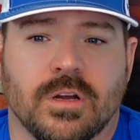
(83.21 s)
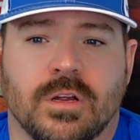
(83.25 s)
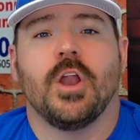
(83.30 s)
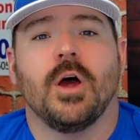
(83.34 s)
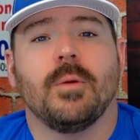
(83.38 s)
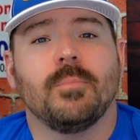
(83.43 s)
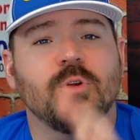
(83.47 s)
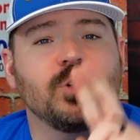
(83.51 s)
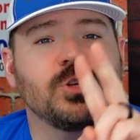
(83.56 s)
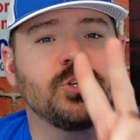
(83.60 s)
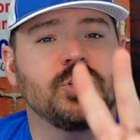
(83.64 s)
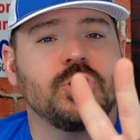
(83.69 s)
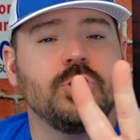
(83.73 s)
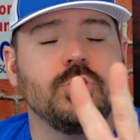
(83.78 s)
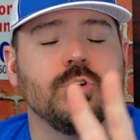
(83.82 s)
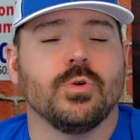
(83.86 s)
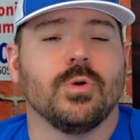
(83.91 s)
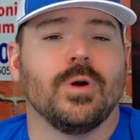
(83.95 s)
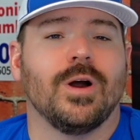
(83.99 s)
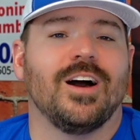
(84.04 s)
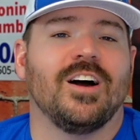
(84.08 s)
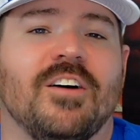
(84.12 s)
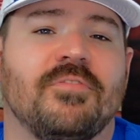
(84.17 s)
Number
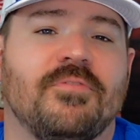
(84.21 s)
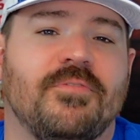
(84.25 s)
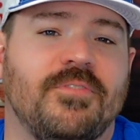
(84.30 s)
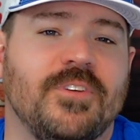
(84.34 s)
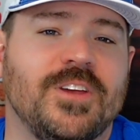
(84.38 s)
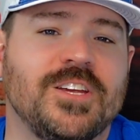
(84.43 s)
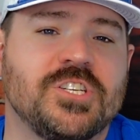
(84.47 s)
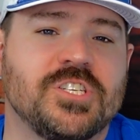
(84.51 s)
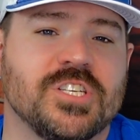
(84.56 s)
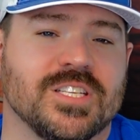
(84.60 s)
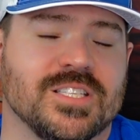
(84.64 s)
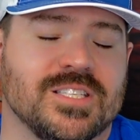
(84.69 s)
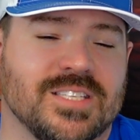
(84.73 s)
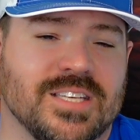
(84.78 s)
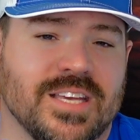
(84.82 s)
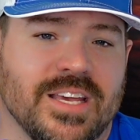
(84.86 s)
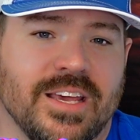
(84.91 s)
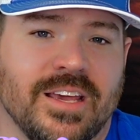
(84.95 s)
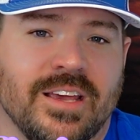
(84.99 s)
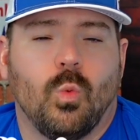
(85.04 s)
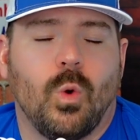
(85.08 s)
2, efficiency.